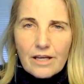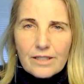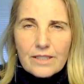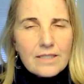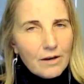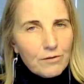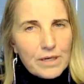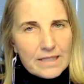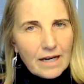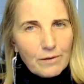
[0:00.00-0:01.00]
Does that
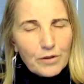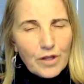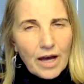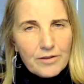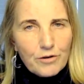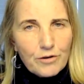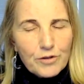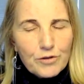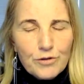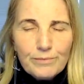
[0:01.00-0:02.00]
resonate with either of
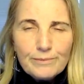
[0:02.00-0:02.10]
you?